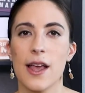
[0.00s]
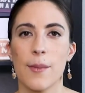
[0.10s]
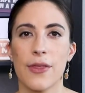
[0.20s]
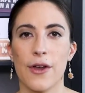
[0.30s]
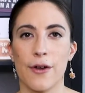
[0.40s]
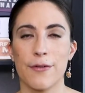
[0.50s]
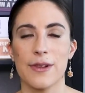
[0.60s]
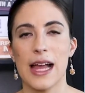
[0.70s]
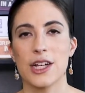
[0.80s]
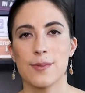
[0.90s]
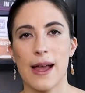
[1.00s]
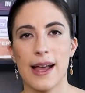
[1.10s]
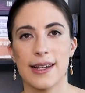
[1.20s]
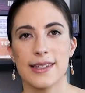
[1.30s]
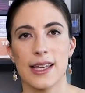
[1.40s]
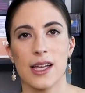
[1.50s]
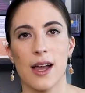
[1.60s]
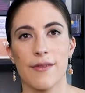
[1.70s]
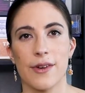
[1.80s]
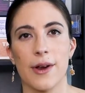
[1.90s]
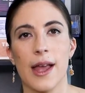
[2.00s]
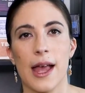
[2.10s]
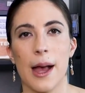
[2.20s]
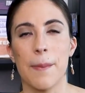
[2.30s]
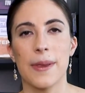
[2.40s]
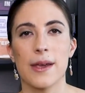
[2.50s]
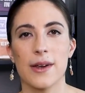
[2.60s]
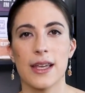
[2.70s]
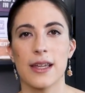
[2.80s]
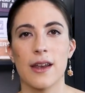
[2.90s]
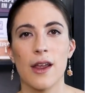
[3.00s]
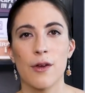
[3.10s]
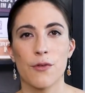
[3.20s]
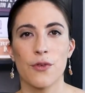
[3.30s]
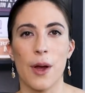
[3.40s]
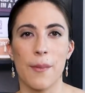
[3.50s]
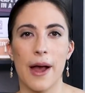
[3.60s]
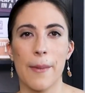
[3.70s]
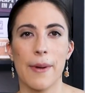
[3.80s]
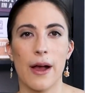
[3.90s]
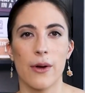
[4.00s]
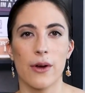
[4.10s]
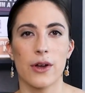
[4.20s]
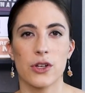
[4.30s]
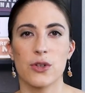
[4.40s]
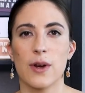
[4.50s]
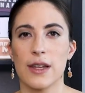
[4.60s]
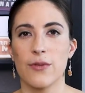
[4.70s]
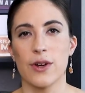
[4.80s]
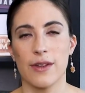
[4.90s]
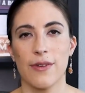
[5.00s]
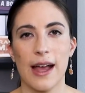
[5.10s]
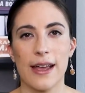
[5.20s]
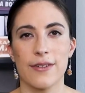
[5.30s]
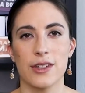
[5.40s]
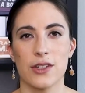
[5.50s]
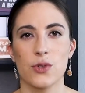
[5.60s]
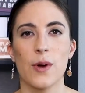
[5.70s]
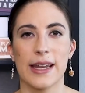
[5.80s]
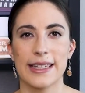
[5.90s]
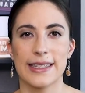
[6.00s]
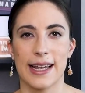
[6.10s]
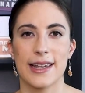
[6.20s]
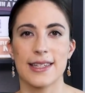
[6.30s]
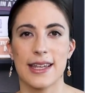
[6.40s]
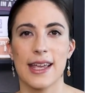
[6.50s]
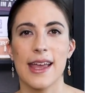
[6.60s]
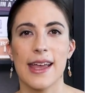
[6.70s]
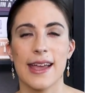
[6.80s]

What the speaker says: but there are flashbacks that cover a period from about 2045 to 2060.